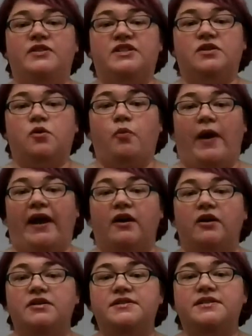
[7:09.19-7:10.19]

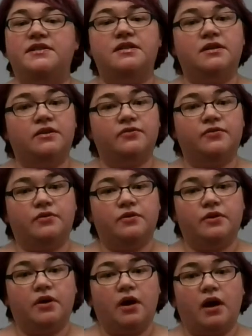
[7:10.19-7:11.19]
squares
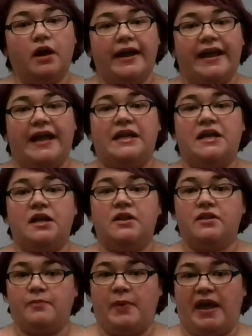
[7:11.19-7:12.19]
in
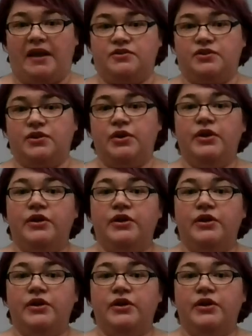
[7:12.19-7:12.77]
the page.